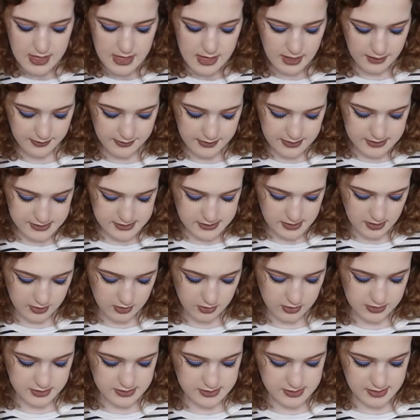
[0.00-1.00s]
And this I
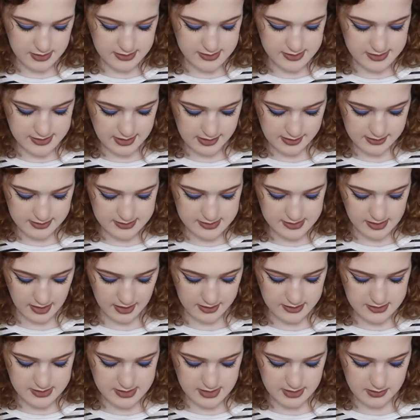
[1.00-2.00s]
got in a size 6
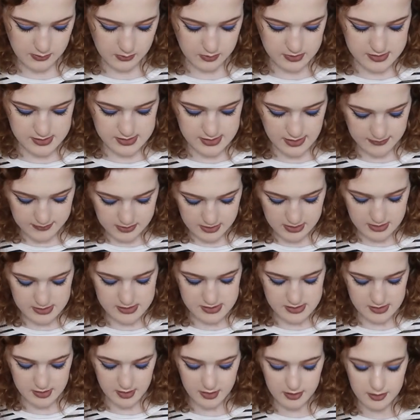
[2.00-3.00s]
and it was
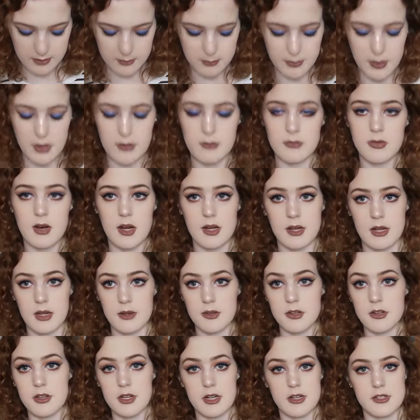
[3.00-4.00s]
$7.99, but right now
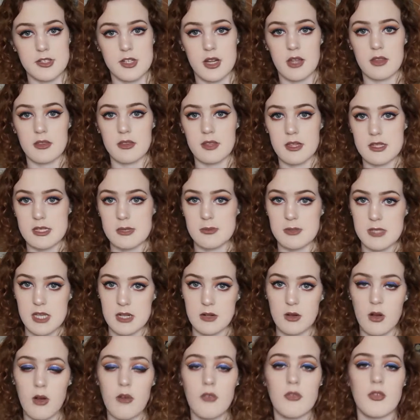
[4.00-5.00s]
you can actually get 30%
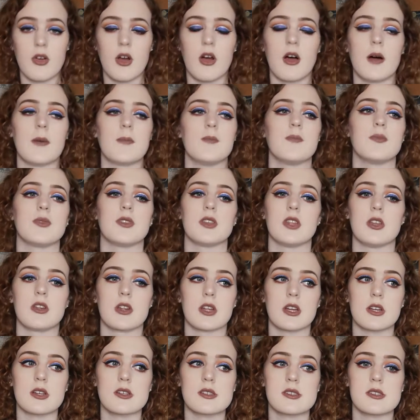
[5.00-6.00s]
off New
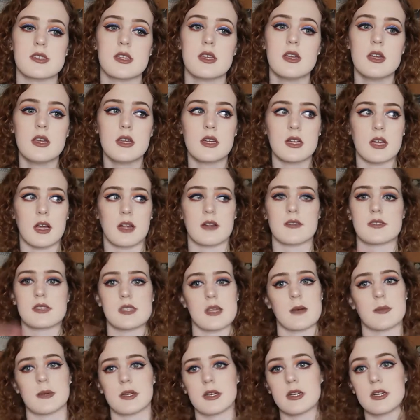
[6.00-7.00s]
Look's kind of
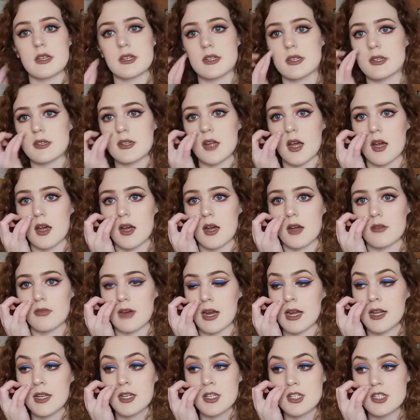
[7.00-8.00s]
summer
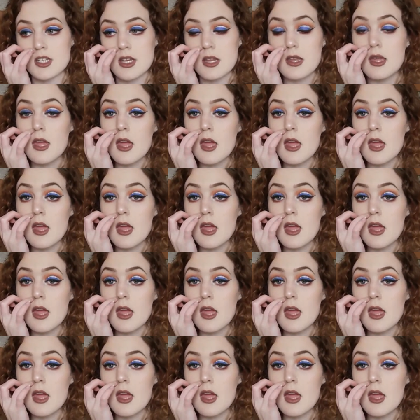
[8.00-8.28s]
range.